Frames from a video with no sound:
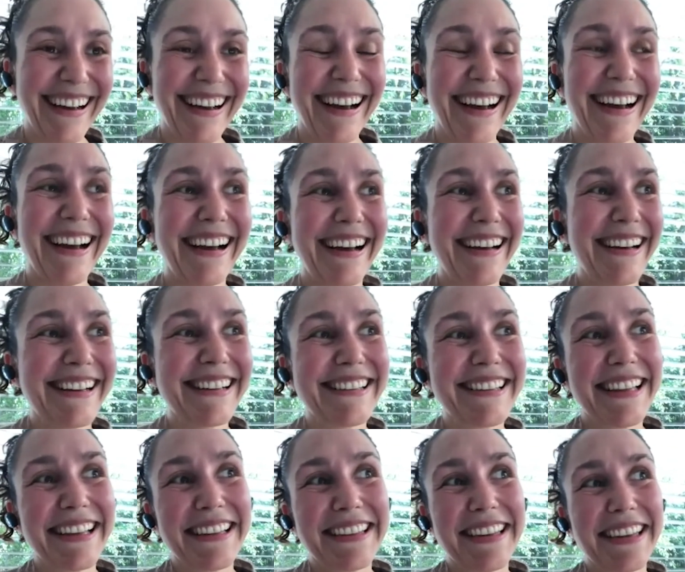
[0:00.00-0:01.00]
And
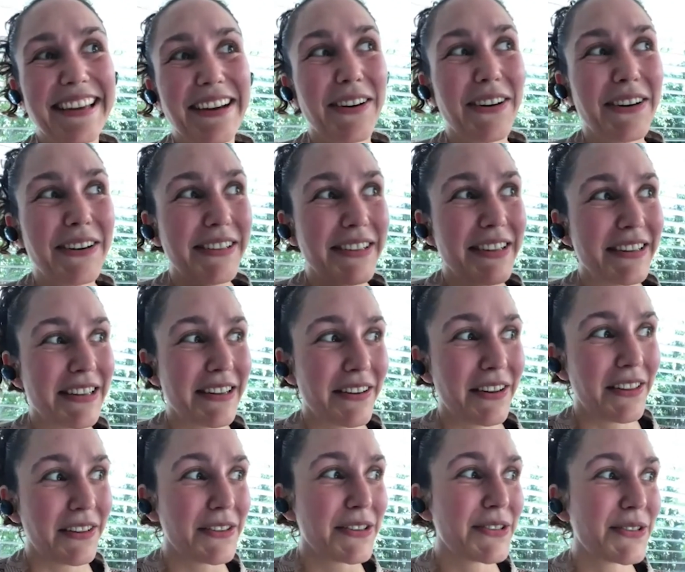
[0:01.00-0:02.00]
the
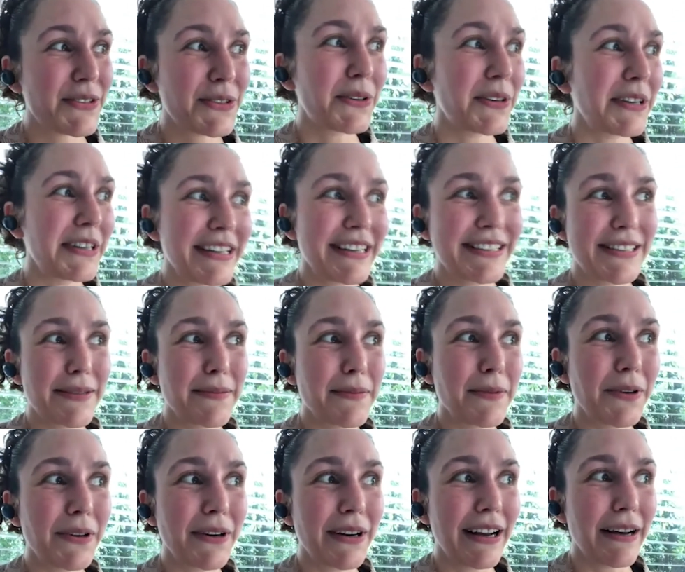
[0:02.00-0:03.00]
other story is
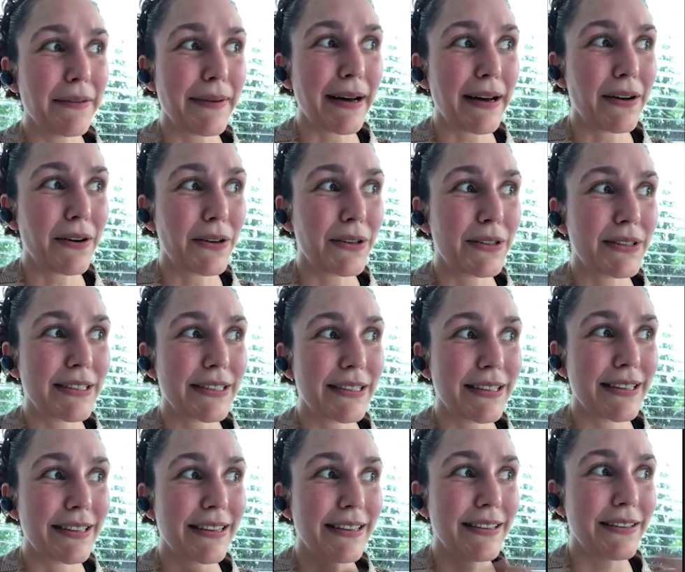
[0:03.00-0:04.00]
more about
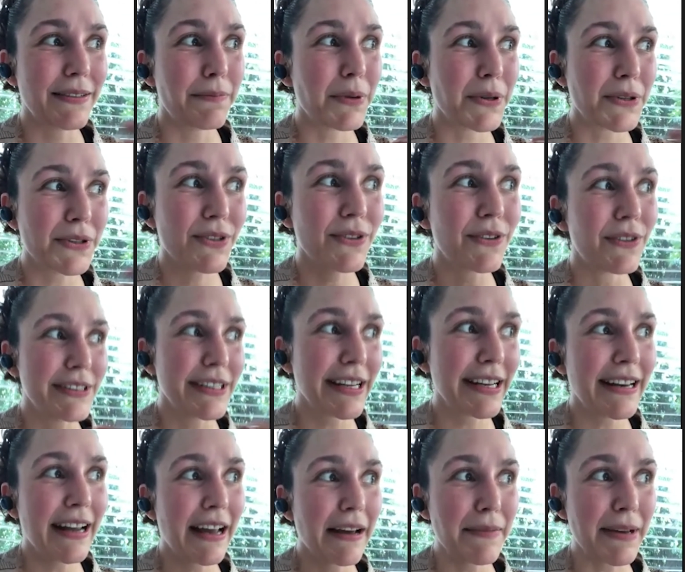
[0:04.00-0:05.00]
the personal
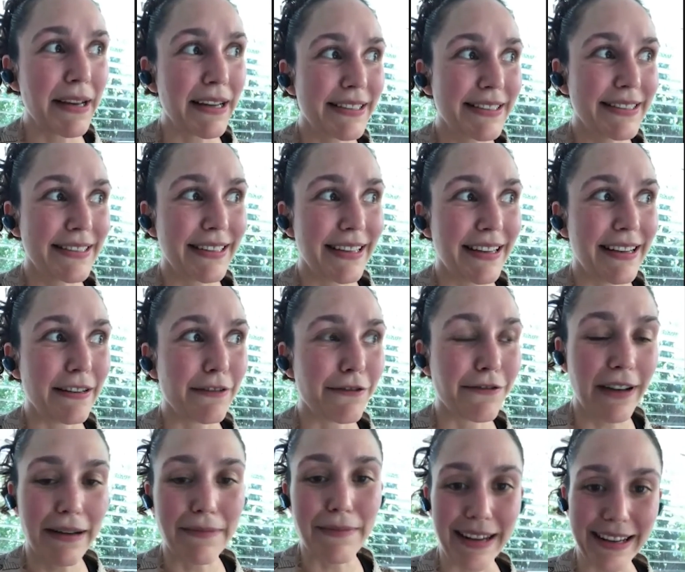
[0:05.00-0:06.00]
dynamics in a
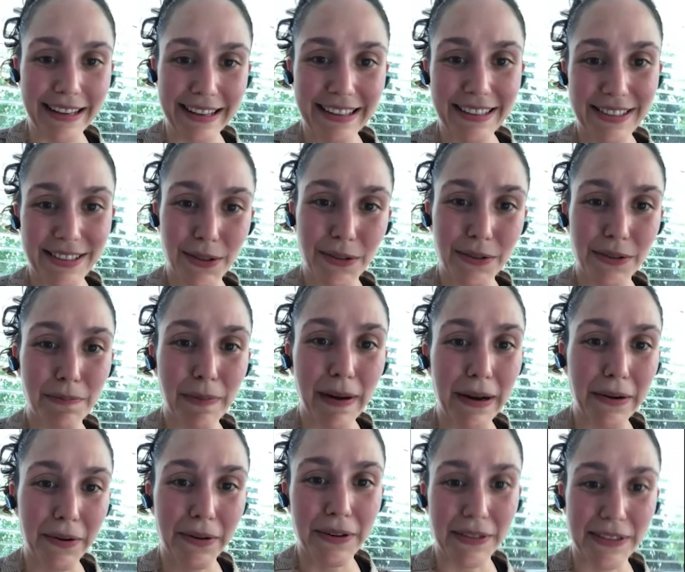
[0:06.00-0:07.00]
family, so
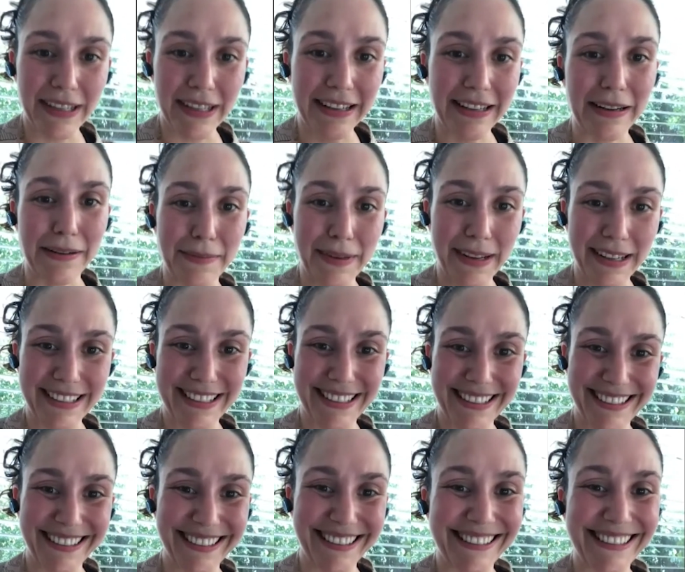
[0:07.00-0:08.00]
power dynamics.
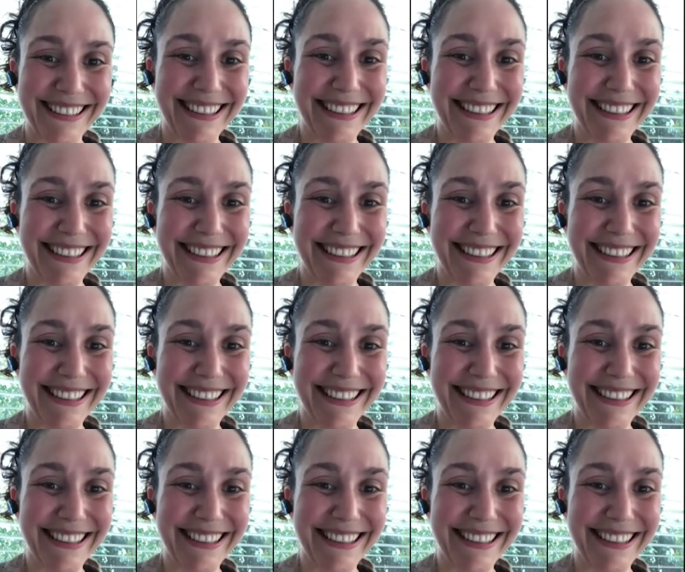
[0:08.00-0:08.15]
And